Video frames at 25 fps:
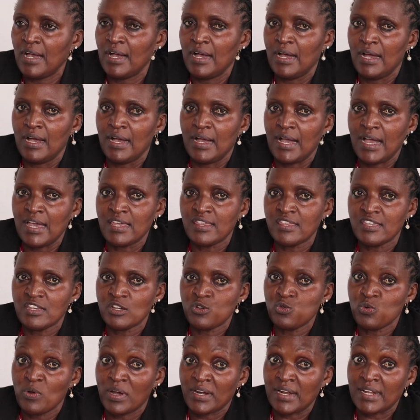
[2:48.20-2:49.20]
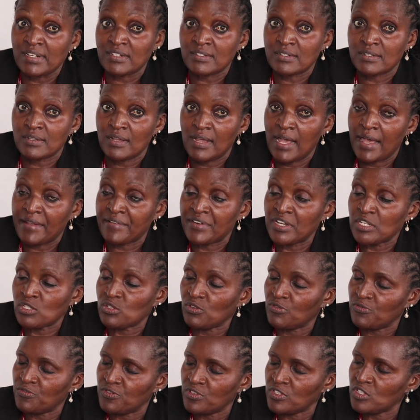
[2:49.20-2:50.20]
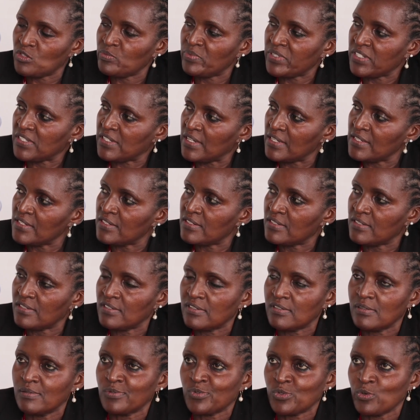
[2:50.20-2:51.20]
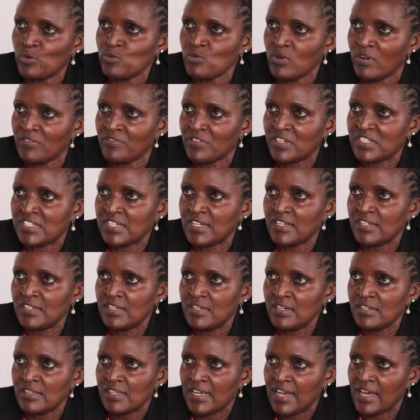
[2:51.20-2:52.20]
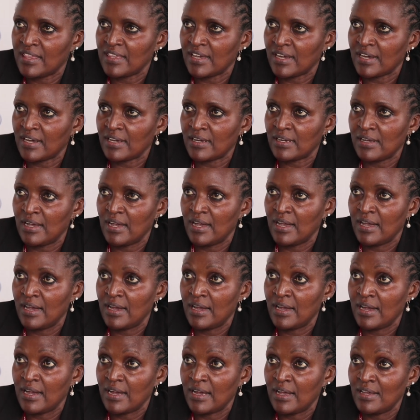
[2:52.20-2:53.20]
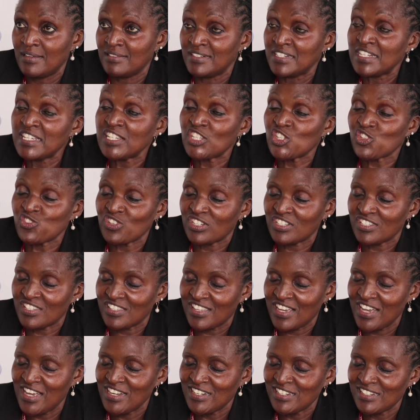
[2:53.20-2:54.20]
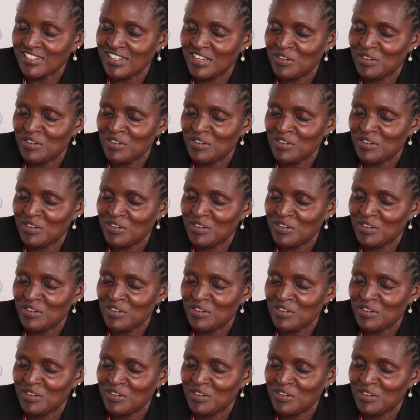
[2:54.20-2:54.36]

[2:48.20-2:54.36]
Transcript: I think we were at a rate of 40%. So we were overtaking the other districts then,